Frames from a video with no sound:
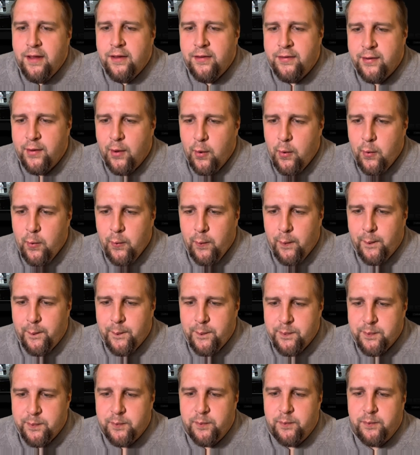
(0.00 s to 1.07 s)
So
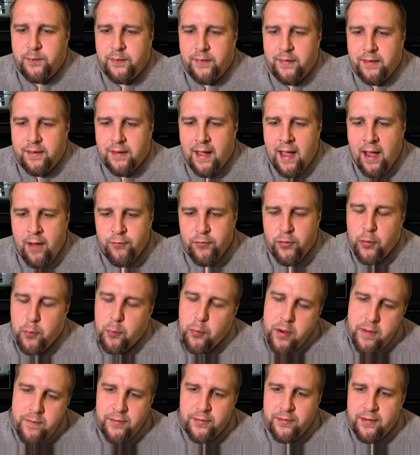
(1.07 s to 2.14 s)
after the
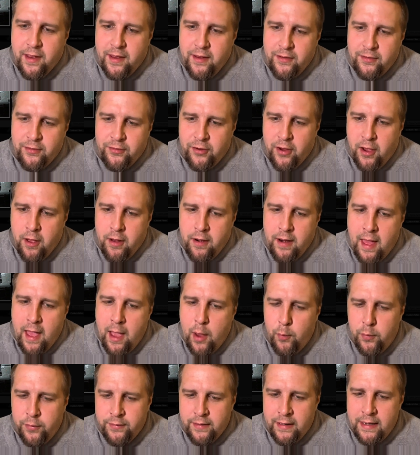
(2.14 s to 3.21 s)
previous night's shot,
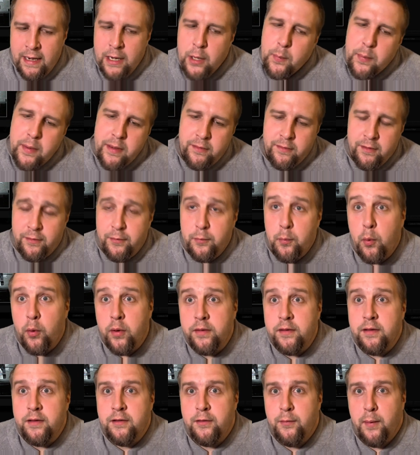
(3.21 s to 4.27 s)
I was a little bit
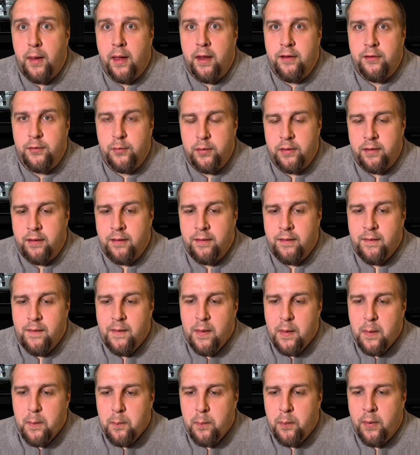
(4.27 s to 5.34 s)
disappointed, to be honest with you,
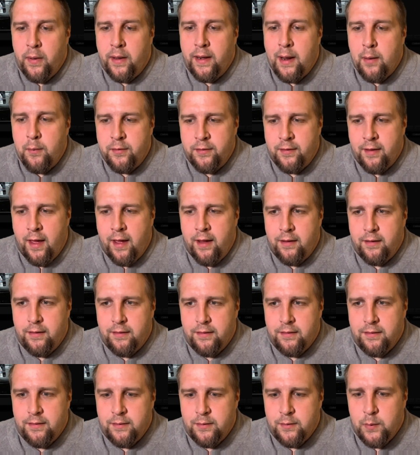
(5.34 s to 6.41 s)
but I was like,
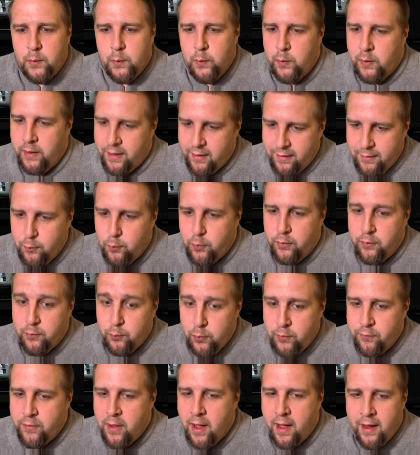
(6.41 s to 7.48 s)

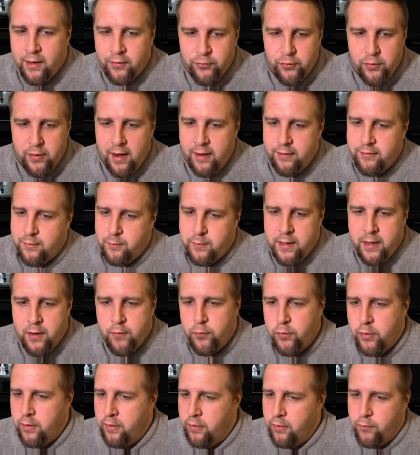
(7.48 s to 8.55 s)
we've got extra nights. I'm
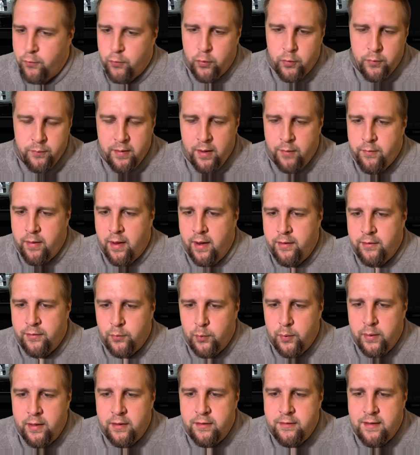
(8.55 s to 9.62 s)
here for another 4 or 5
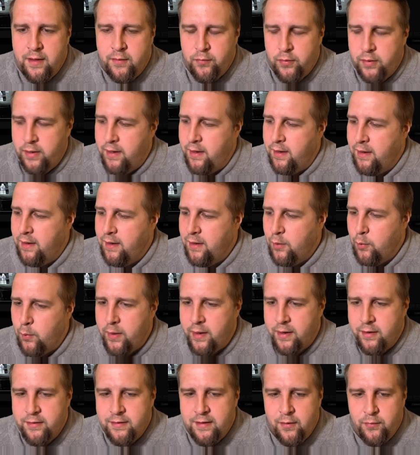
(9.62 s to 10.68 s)
nights. We can definitely
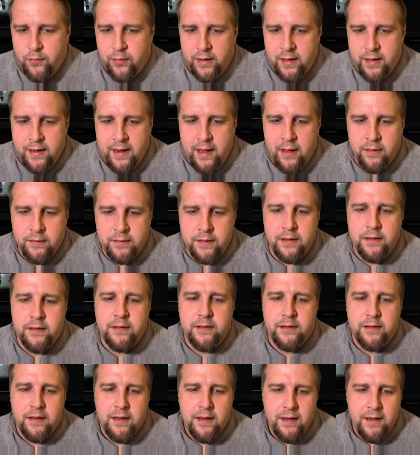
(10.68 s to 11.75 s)
nail
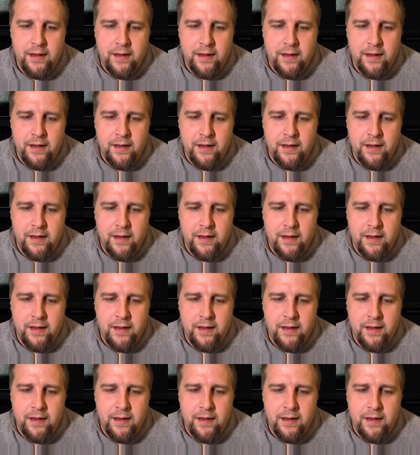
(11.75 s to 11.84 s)
this.